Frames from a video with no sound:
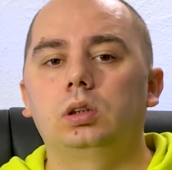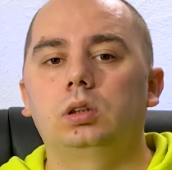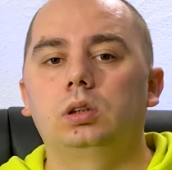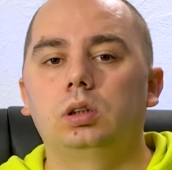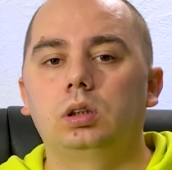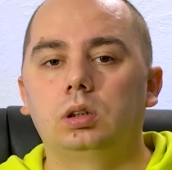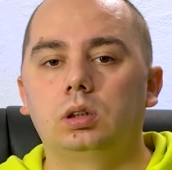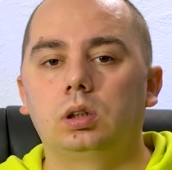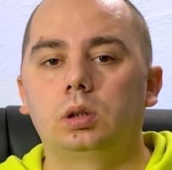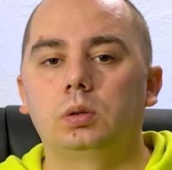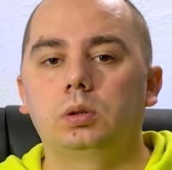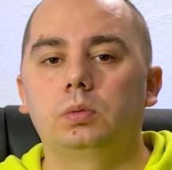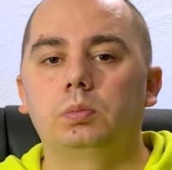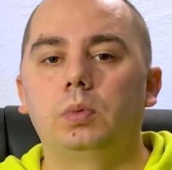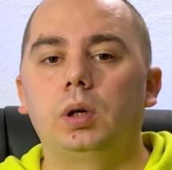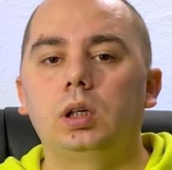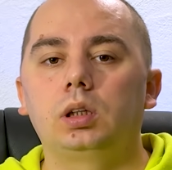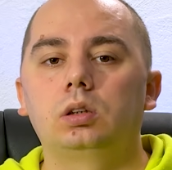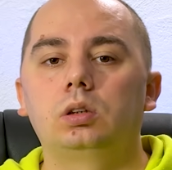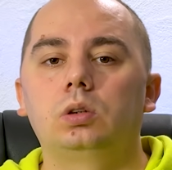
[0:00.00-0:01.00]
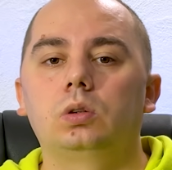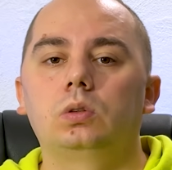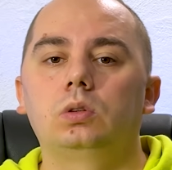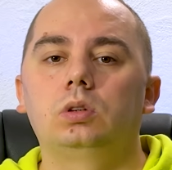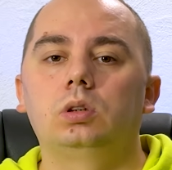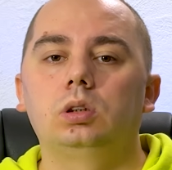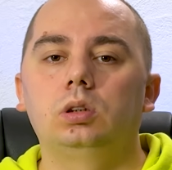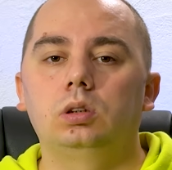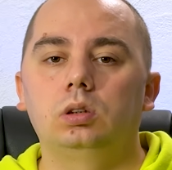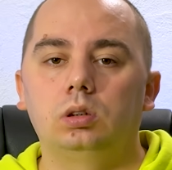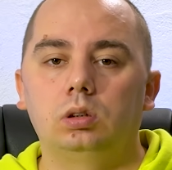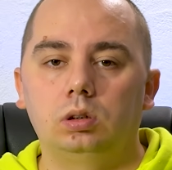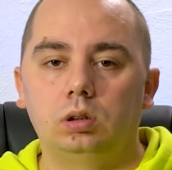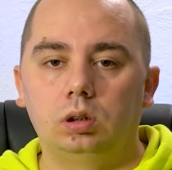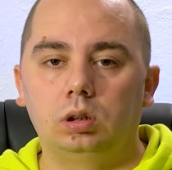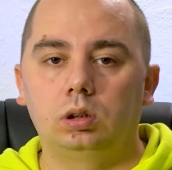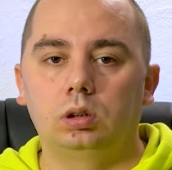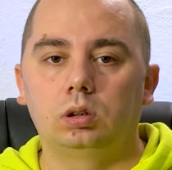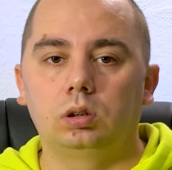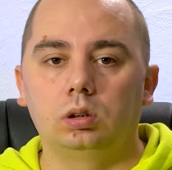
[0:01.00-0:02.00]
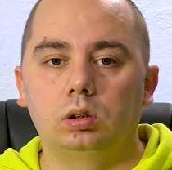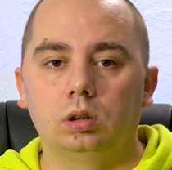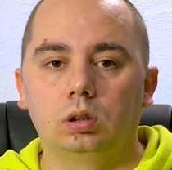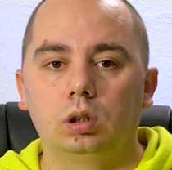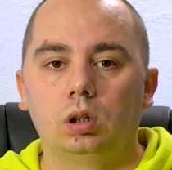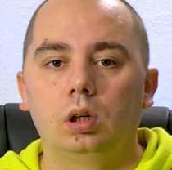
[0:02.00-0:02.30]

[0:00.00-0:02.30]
systems make DOT easy.